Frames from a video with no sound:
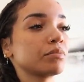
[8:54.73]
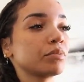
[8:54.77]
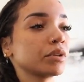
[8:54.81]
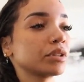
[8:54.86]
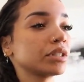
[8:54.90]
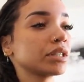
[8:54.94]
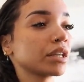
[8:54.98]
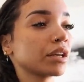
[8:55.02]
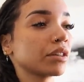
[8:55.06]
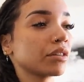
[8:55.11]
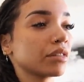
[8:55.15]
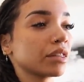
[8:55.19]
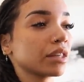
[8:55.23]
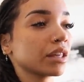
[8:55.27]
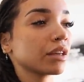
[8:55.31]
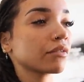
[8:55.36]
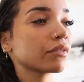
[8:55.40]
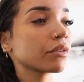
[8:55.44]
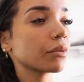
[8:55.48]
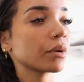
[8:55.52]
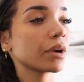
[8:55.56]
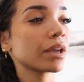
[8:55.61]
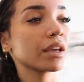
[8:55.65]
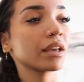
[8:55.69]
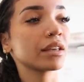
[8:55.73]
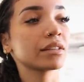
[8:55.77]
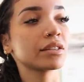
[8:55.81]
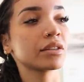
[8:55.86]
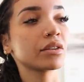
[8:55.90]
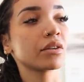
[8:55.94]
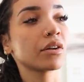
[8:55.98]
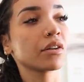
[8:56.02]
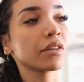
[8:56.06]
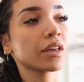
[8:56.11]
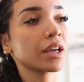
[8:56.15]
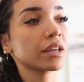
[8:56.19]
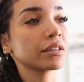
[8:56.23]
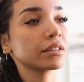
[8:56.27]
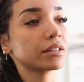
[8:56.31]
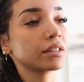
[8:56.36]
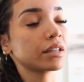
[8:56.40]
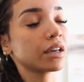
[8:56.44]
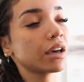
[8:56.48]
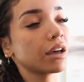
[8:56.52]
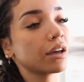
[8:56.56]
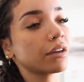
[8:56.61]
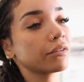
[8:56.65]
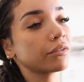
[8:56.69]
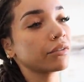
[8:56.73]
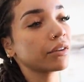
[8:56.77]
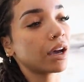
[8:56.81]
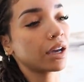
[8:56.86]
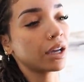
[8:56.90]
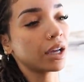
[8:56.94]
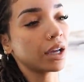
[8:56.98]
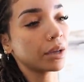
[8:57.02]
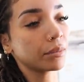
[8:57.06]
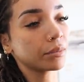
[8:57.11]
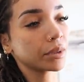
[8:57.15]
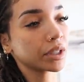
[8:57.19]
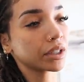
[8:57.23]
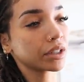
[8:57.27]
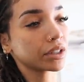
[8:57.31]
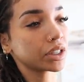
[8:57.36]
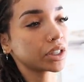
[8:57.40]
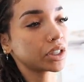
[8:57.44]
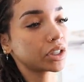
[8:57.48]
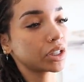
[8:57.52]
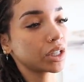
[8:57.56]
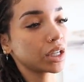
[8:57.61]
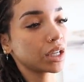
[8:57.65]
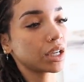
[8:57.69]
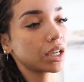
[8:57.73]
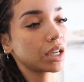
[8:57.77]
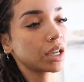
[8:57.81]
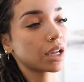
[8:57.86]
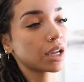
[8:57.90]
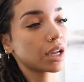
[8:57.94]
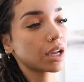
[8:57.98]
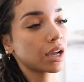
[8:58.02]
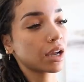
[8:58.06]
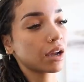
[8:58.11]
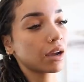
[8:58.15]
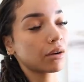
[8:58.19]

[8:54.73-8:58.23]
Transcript: put together the giveaways and all that stuff uh, because she